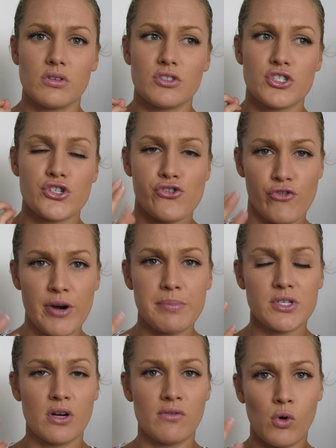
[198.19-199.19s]

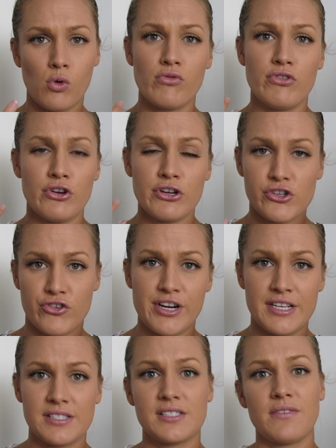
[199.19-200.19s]
stripped of all
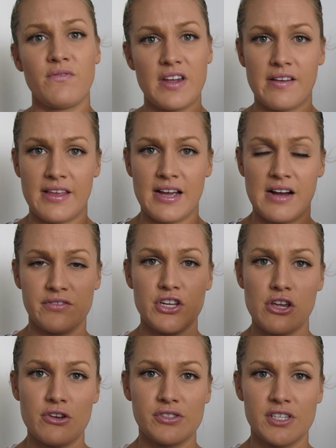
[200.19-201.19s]
nutrients feeling after
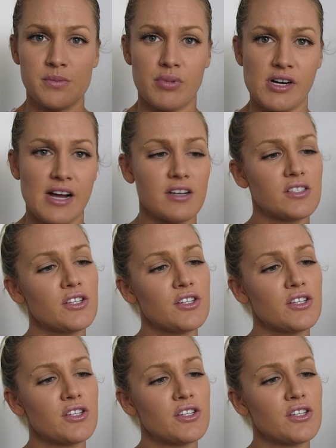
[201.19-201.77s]
you use this product.